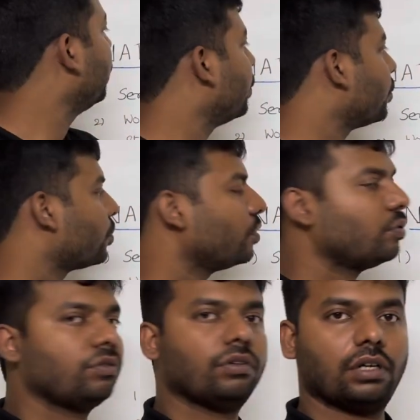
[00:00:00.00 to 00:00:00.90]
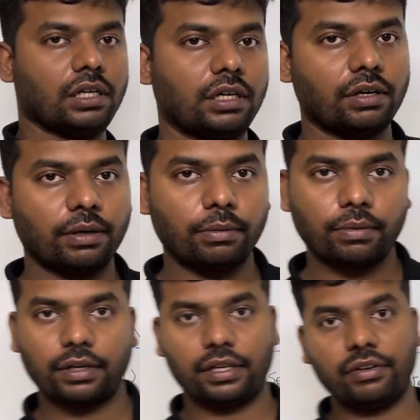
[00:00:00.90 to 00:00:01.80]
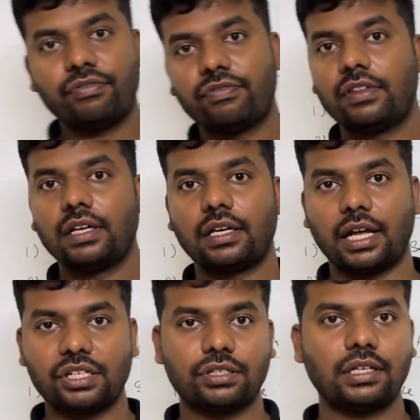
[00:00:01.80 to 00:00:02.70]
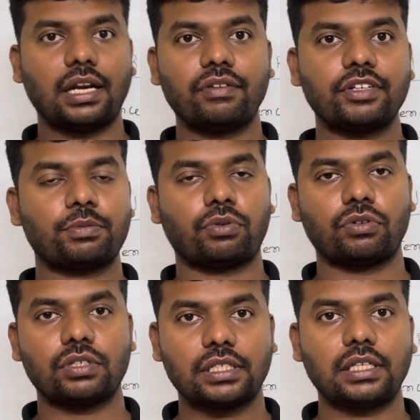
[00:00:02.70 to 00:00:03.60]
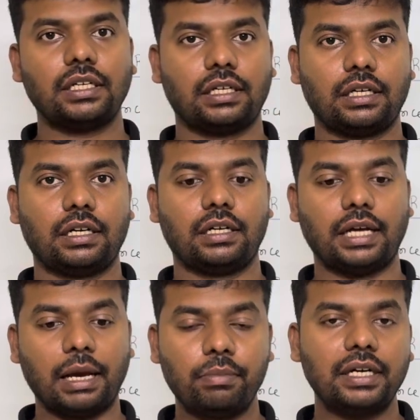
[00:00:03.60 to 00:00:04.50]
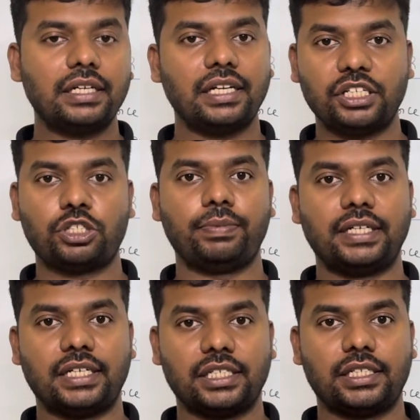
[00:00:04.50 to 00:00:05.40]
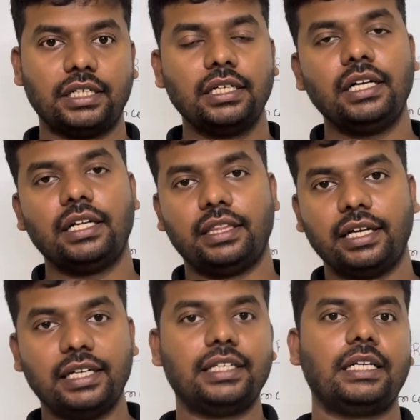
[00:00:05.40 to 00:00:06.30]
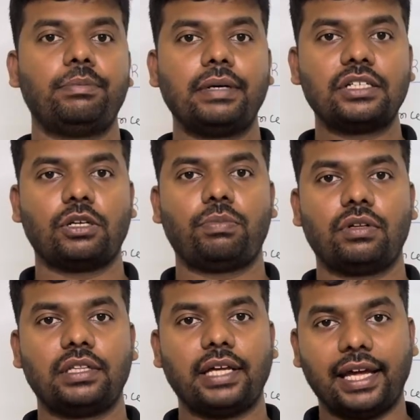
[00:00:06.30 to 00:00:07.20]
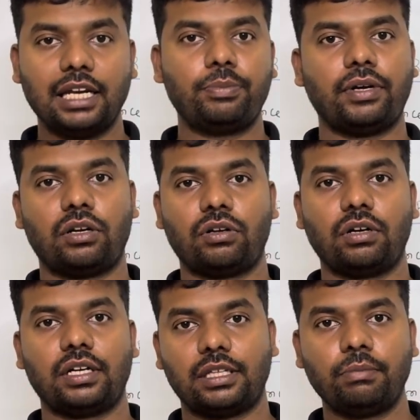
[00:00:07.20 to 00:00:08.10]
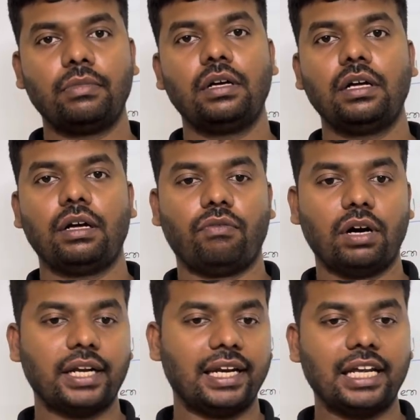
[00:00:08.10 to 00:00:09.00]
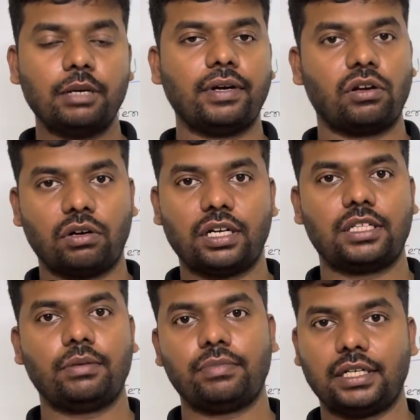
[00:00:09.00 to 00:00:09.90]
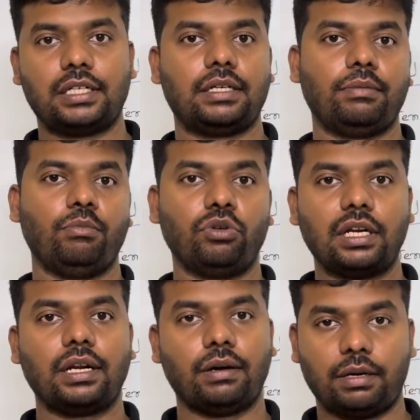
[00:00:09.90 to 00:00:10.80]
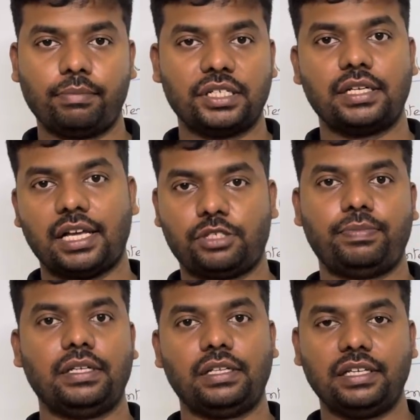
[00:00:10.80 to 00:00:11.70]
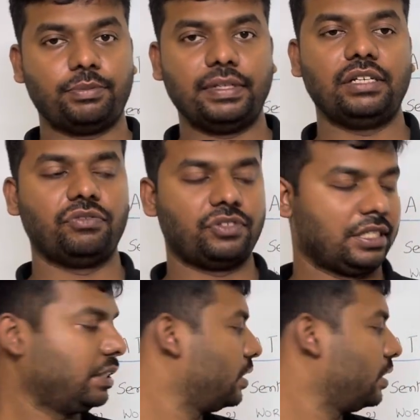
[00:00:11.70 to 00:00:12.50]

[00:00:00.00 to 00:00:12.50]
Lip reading: So, if the natural language processing ability is to be tested, then it depends upon the NLP algorithm, what NLP algorithm that model or machine is been using.